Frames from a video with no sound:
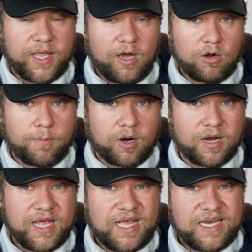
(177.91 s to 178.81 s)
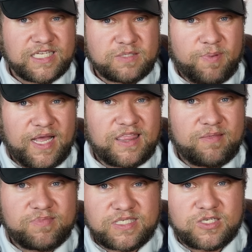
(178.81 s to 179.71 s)
counterpart despite
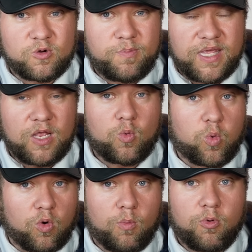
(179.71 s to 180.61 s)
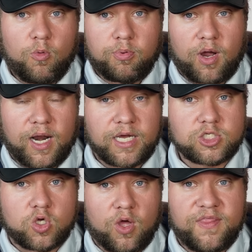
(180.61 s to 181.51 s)
them still being Whirlpool
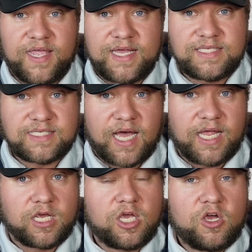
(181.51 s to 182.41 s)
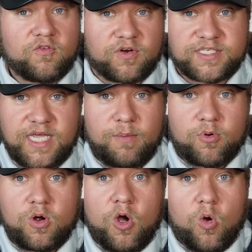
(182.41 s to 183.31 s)
products on the inside. For
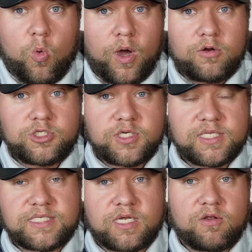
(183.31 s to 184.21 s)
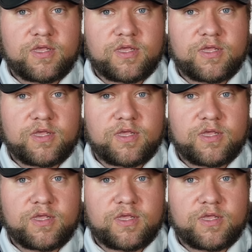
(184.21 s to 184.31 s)
example, why don't you consider